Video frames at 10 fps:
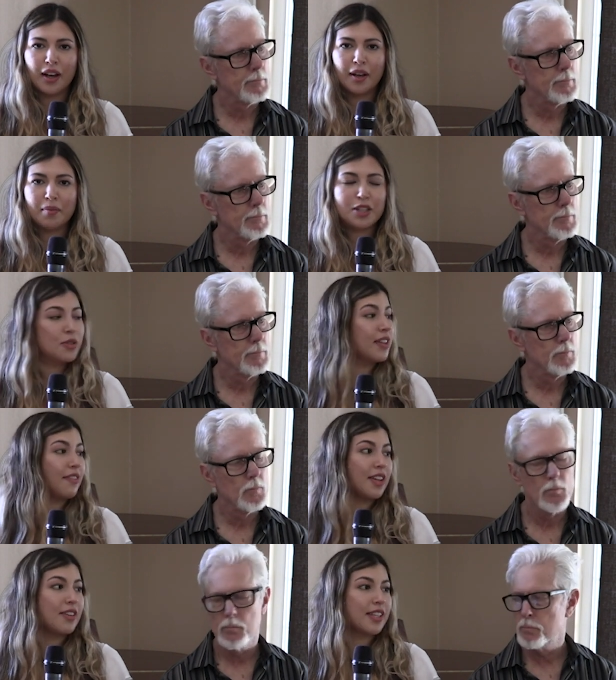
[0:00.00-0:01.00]
Speaker 1: um, enjoy
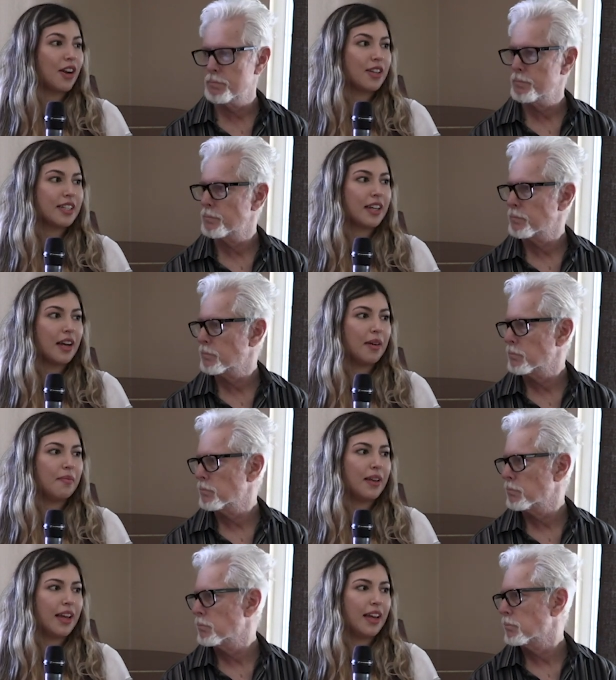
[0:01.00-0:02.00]
the videos that are to
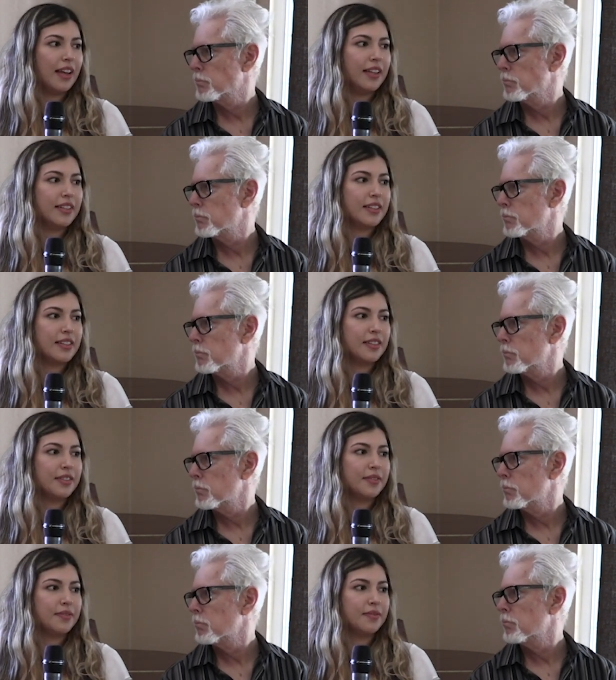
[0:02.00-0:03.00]
come and
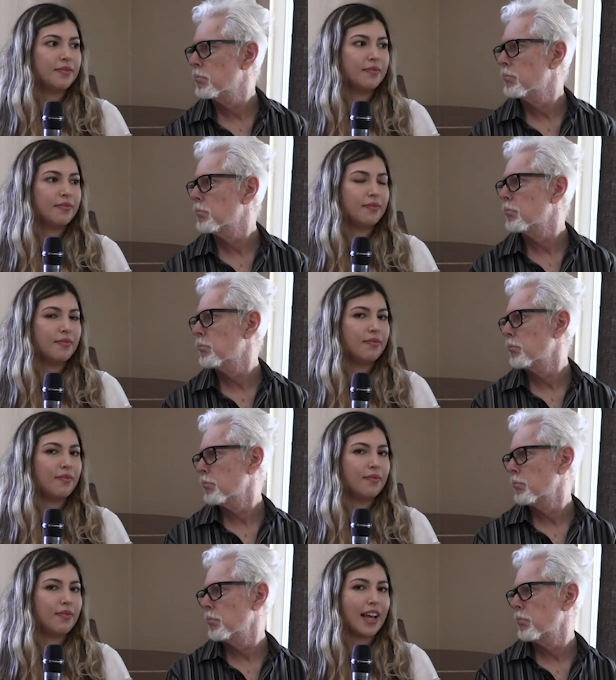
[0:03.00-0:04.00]

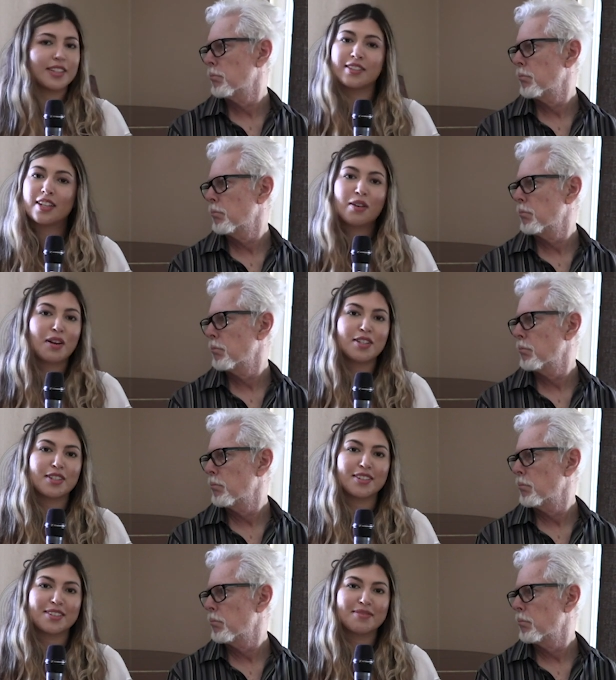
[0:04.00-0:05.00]
ask us any
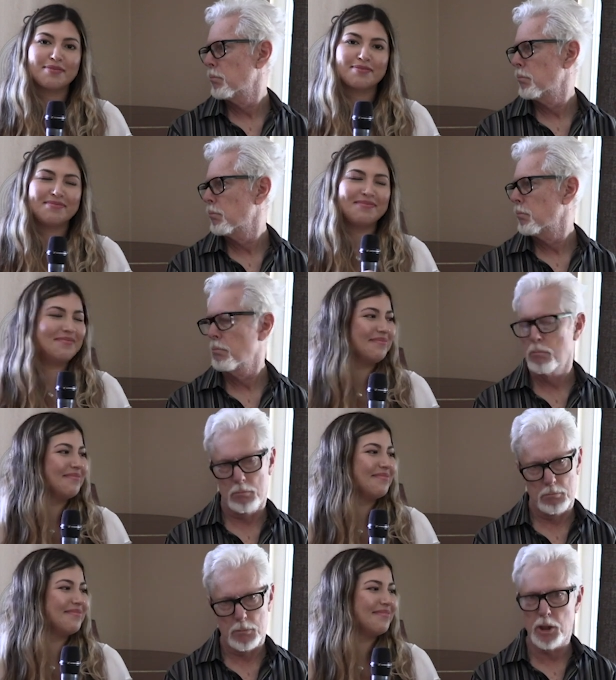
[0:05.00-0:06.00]
questions.
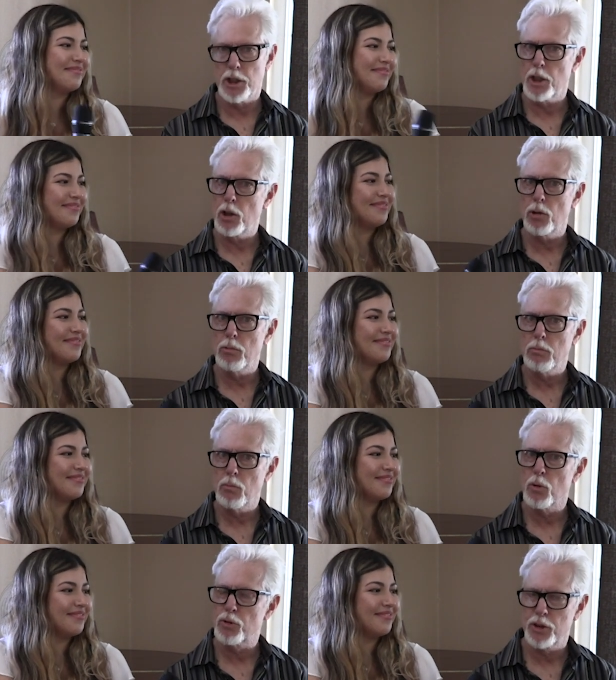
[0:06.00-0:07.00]
Speaker 2: There you go.
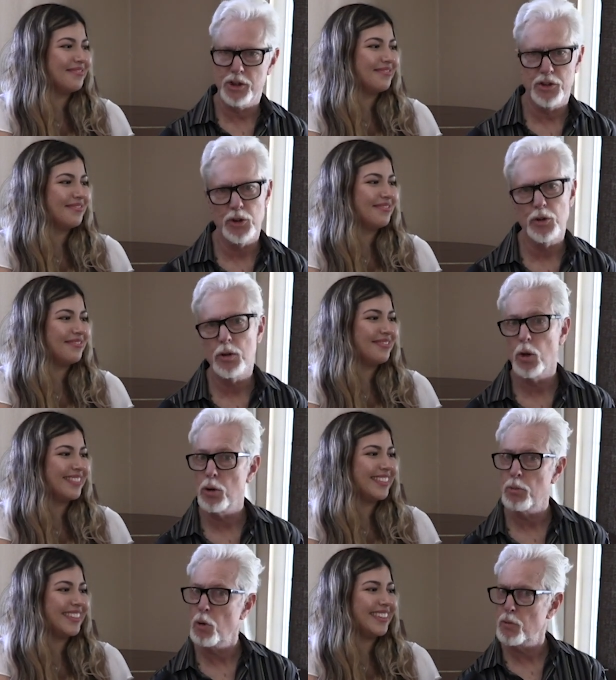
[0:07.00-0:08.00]
We'll see you soon,
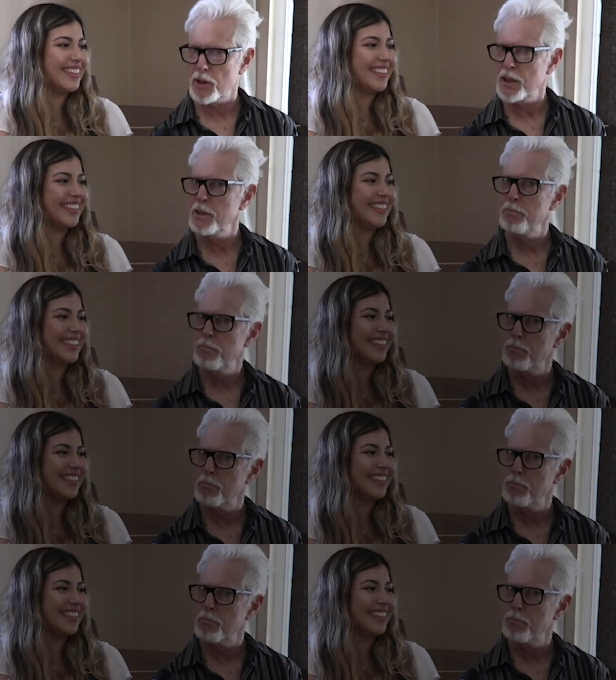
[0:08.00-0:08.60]
hopefully.